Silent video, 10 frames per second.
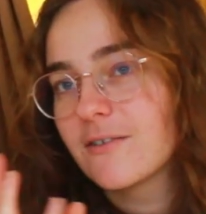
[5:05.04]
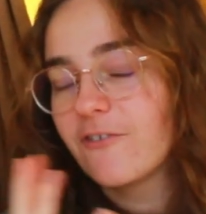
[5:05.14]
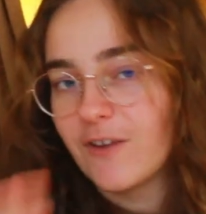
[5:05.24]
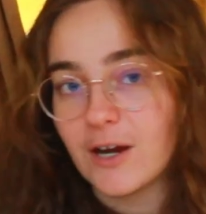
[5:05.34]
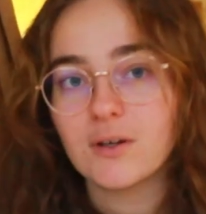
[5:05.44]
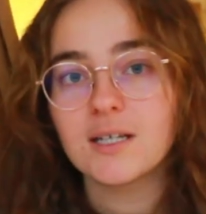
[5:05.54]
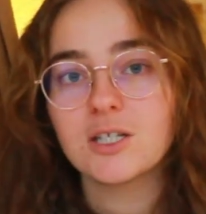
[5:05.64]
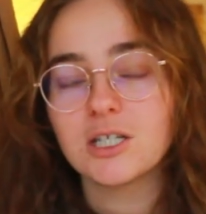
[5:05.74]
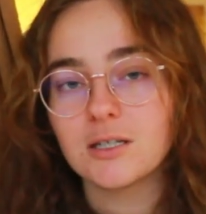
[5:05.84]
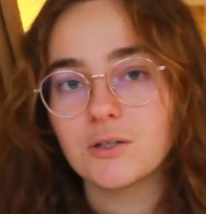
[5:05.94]

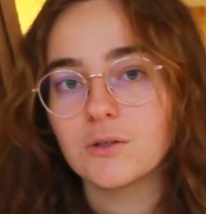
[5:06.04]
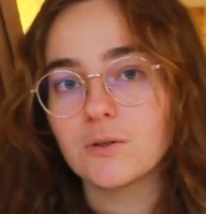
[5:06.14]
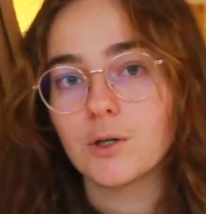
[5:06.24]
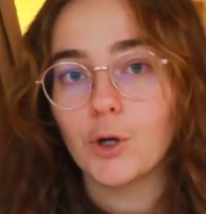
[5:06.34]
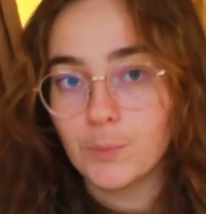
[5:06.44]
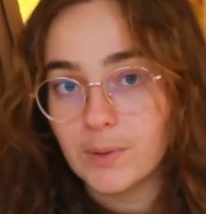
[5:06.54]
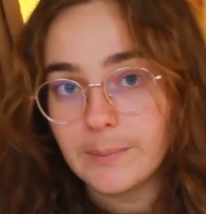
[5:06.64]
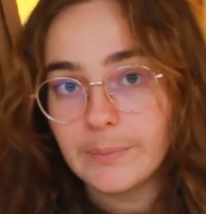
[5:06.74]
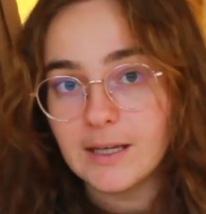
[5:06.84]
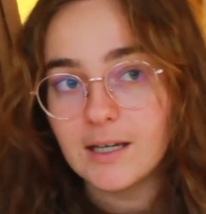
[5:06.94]
ferries to Koh
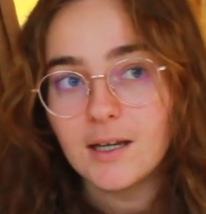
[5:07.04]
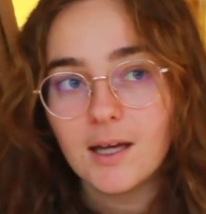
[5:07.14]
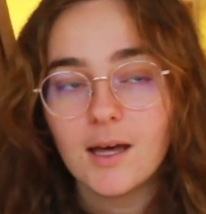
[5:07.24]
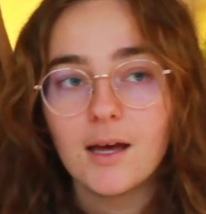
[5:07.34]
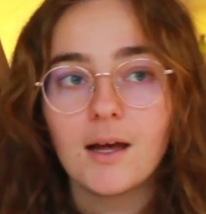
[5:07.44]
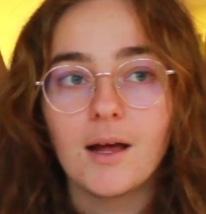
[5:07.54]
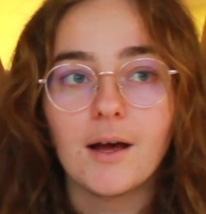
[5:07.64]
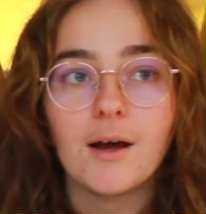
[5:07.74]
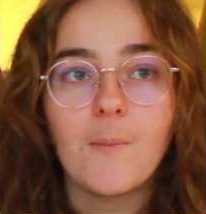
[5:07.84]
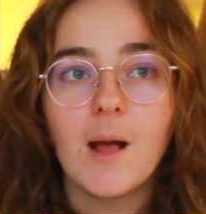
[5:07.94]
Phi Phi,
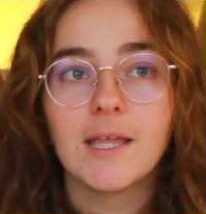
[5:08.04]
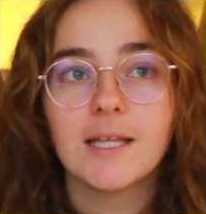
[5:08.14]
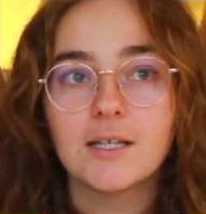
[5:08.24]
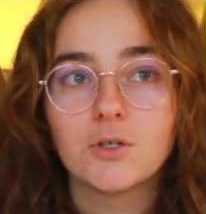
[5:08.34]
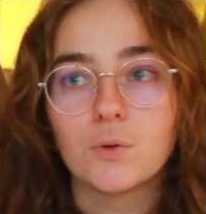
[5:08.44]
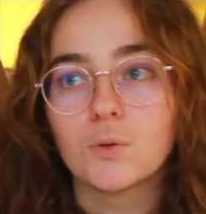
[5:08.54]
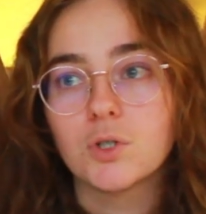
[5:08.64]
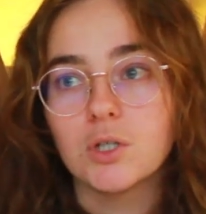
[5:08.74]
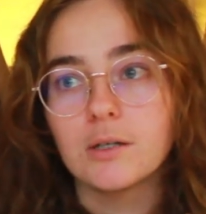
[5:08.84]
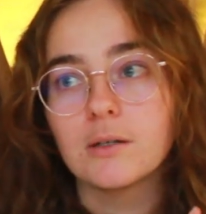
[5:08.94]
and then there's
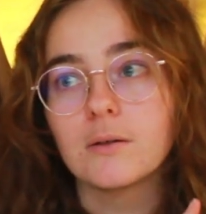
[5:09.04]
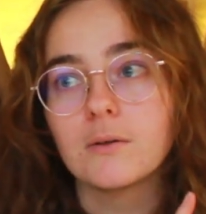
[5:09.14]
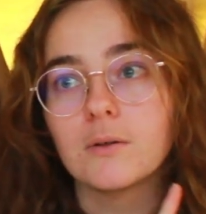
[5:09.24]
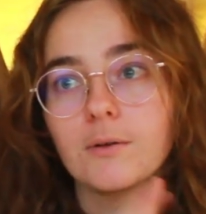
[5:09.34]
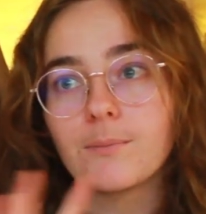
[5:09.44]
also